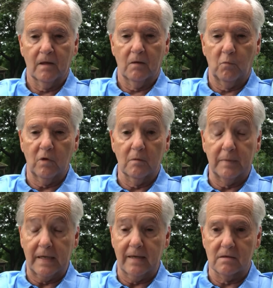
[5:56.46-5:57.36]
will
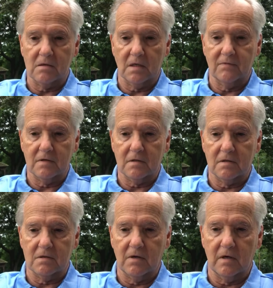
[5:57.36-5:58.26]
begin
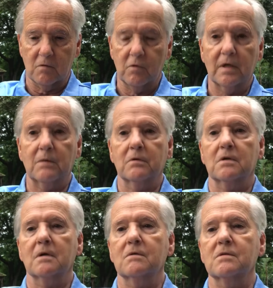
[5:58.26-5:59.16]
services there when he
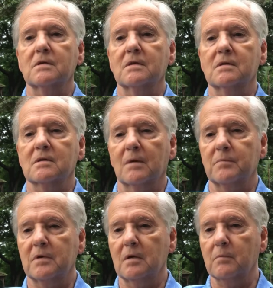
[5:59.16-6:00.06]
returns in
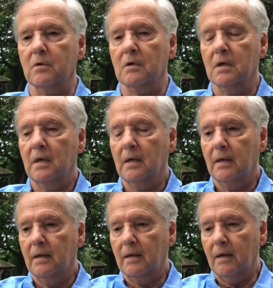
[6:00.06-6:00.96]
September.
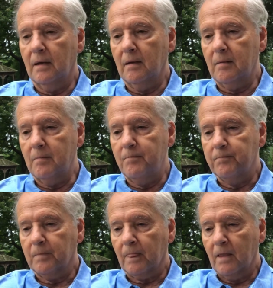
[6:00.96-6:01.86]

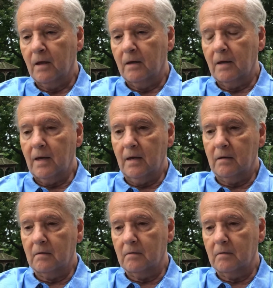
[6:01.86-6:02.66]
And